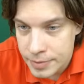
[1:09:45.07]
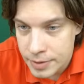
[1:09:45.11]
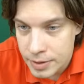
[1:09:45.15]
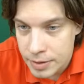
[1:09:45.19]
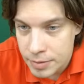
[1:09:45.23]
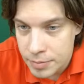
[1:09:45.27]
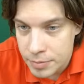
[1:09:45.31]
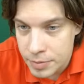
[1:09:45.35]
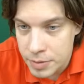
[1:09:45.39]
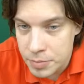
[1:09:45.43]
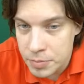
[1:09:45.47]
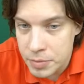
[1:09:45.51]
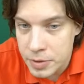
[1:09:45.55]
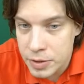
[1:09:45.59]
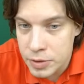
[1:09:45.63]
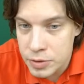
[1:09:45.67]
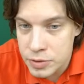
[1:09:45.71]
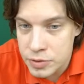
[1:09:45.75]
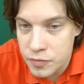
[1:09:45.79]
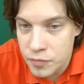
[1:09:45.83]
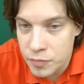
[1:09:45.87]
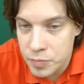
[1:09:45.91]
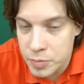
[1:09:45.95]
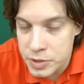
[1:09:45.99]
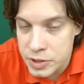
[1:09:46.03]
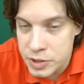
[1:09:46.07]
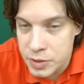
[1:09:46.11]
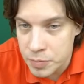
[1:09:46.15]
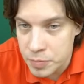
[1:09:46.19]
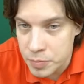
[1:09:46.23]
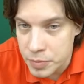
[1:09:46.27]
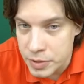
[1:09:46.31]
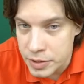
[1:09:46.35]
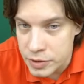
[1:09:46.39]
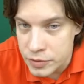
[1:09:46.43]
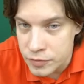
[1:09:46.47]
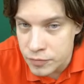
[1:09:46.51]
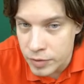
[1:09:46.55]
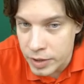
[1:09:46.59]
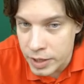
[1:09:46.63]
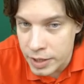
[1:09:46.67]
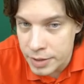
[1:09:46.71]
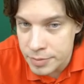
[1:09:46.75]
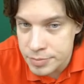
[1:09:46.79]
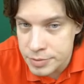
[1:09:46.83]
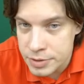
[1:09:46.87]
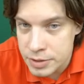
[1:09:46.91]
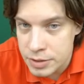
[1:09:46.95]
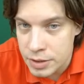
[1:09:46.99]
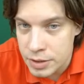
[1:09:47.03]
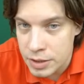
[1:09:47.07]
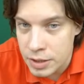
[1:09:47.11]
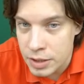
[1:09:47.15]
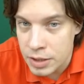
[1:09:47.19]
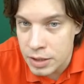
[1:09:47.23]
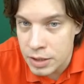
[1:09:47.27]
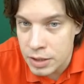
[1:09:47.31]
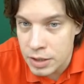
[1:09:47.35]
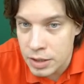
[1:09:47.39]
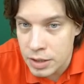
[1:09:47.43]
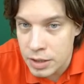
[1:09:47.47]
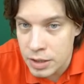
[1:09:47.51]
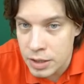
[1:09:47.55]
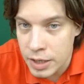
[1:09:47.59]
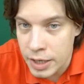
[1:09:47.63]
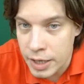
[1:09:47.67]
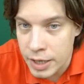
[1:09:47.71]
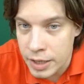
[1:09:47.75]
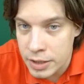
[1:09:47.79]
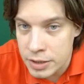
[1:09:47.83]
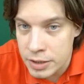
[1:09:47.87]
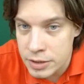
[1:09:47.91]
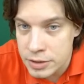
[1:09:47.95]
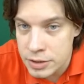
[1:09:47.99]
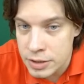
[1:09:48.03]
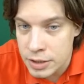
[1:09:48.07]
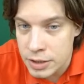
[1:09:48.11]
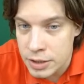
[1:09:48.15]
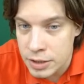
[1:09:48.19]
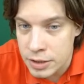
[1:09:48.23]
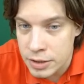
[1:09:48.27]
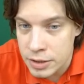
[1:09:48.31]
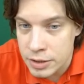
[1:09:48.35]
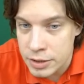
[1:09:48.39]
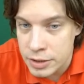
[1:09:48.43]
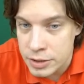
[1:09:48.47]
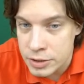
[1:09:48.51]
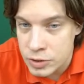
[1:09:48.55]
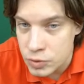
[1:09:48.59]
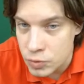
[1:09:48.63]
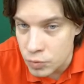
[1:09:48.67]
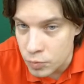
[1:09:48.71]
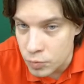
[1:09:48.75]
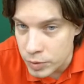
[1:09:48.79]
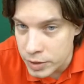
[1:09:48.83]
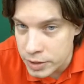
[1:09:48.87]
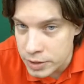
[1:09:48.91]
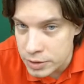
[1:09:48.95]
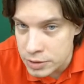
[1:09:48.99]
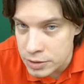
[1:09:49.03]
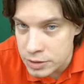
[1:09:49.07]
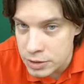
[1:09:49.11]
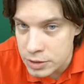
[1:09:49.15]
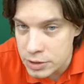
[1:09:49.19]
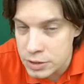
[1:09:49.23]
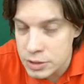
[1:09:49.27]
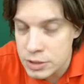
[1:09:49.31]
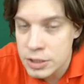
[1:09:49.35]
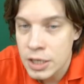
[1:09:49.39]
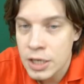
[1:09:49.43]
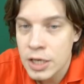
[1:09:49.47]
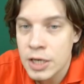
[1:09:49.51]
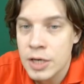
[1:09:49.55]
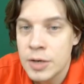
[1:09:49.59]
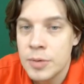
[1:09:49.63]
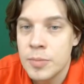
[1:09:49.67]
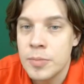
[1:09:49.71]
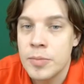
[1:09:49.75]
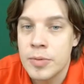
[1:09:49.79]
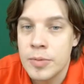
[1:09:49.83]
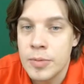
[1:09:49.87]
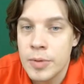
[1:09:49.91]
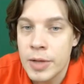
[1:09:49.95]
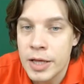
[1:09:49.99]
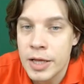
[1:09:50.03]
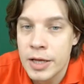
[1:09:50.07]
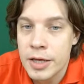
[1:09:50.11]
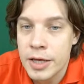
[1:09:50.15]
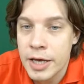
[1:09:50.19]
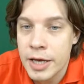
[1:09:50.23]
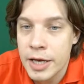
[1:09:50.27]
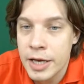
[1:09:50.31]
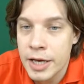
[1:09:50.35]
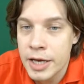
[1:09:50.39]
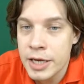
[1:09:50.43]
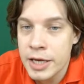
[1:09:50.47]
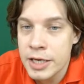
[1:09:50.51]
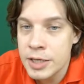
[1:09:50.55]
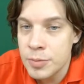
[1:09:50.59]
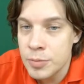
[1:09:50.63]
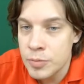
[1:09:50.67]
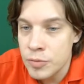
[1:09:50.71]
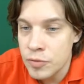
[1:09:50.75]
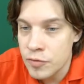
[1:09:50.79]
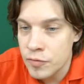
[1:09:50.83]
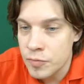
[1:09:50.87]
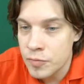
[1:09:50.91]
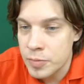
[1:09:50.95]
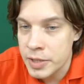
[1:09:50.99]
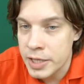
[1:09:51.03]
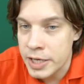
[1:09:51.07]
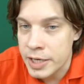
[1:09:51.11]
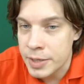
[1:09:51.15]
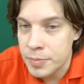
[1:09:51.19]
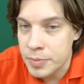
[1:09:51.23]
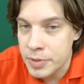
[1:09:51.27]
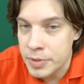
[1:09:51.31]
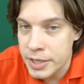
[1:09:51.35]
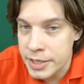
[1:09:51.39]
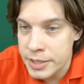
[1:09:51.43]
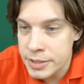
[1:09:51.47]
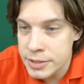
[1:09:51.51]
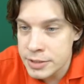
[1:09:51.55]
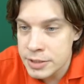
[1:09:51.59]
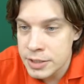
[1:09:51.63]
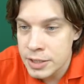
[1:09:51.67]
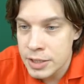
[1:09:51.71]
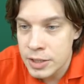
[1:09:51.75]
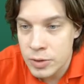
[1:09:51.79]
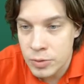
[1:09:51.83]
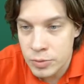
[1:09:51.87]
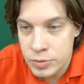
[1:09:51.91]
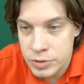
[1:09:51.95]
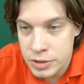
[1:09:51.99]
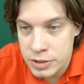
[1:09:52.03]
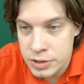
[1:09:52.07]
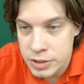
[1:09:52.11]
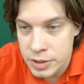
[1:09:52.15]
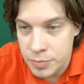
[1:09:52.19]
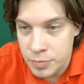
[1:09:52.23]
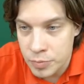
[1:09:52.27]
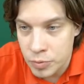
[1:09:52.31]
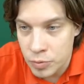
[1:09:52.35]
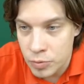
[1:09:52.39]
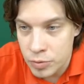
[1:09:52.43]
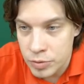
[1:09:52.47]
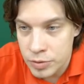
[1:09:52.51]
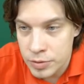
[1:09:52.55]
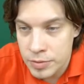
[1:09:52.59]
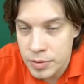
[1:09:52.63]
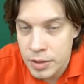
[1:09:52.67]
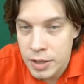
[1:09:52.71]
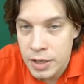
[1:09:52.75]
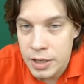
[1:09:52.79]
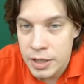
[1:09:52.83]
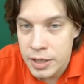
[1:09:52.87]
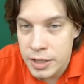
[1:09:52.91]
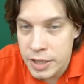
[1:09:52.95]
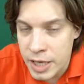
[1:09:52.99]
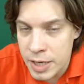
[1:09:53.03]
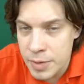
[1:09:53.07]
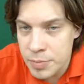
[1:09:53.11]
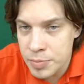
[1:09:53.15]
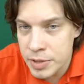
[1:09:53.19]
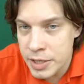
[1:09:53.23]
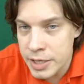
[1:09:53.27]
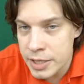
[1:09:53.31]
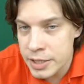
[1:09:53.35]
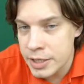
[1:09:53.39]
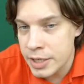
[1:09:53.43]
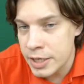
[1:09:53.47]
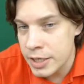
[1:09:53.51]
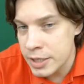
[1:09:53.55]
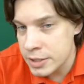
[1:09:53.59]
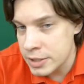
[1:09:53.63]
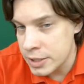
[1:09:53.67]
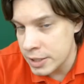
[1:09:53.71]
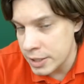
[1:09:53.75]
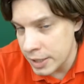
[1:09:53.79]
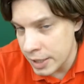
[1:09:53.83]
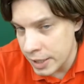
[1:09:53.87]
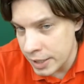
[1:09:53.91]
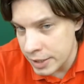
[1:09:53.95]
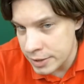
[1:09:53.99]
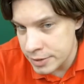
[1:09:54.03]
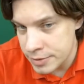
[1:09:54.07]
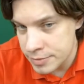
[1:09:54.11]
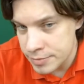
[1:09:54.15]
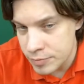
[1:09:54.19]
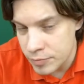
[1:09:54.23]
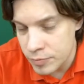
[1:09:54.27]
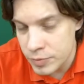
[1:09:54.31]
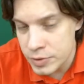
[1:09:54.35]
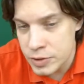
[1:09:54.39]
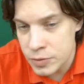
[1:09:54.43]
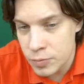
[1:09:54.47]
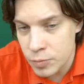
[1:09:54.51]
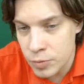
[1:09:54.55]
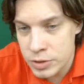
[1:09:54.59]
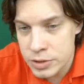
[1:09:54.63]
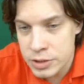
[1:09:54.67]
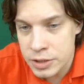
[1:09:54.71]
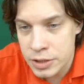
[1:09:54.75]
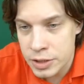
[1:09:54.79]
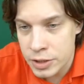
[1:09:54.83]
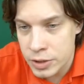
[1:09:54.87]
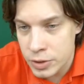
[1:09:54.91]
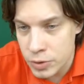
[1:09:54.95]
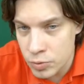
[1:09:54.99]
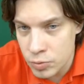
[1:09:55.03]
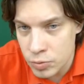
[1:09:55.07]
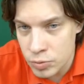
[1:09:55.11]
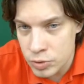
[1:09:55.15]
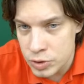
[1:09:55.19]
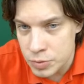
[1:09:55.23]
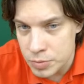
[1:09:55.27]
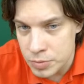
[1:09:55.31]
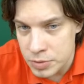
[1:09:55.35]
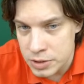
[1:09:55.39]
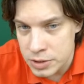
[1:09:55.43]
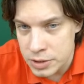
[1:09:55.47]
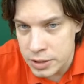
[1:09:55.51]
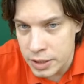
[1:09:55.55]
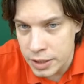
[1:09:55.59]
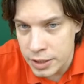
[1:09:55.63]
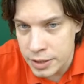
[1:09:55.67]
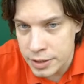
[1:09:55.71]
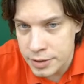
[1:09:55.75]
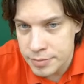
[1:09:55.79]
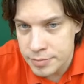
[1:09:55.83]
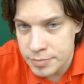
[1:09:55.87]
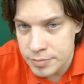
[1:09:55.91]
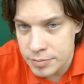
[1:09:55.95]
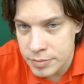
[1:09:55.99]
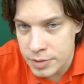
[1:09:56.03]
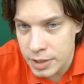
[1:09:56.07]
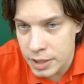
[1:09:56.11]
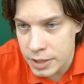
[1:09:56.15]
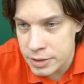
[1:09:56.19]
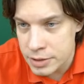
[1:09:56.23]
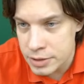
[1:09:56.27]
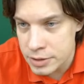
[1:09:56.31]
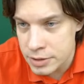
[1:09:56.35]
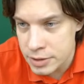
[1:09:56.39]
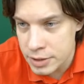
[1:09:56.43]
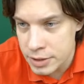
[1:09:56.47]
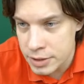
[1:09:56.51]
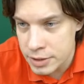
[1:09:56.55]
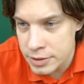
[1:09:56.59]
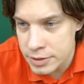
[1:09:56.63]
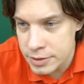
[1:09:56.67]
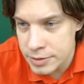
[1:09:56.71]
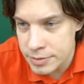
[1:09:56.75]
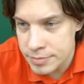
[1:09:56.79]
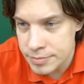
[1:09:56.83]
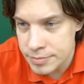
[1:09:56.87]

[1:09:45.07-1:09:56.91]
But because of bishop being trapped and these two weaknesses, any move black plays loses the pawn. They played king d8, which was a huge mistake. Knight d6,